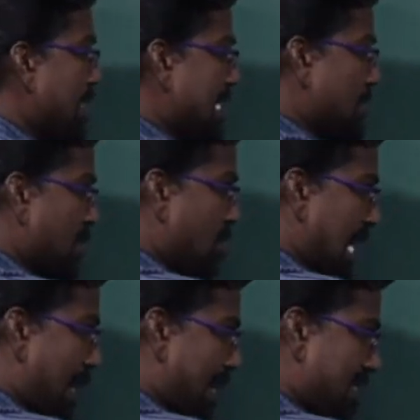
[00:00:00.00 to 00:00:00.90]
sp3
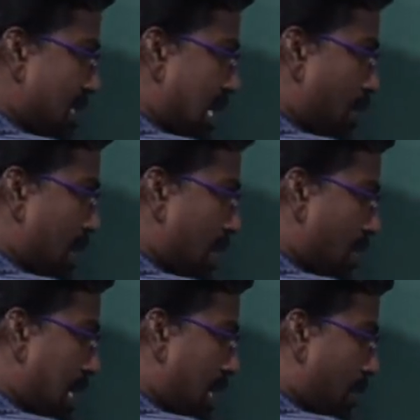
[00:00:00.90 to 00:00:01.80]
hybridized carbon
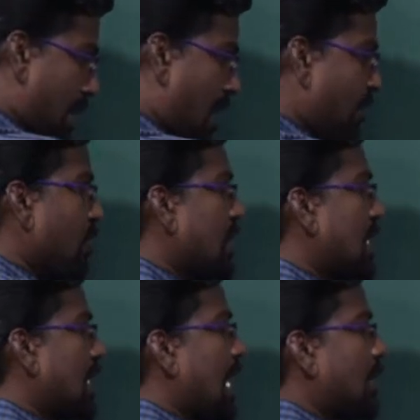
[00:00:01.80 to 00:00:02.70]
of
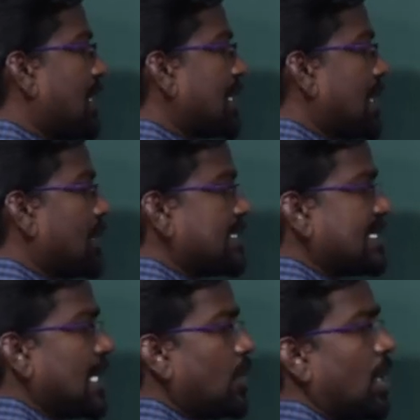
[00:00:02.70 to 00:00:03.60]
carbon carbon
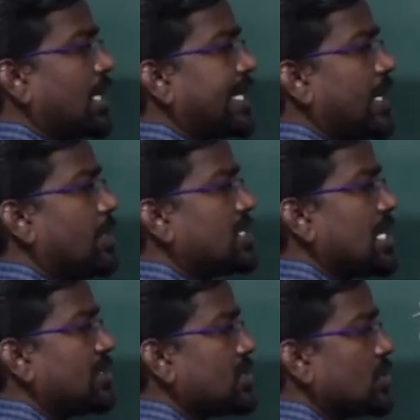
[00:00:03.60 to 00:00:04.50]
single bond can be
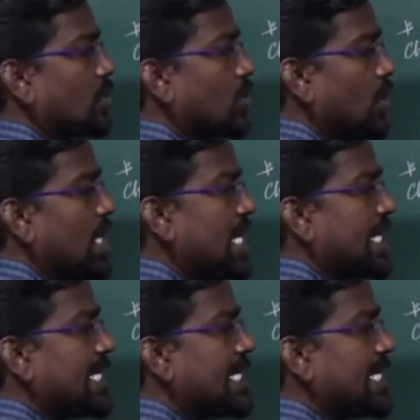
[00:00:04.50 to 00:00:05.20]
changed into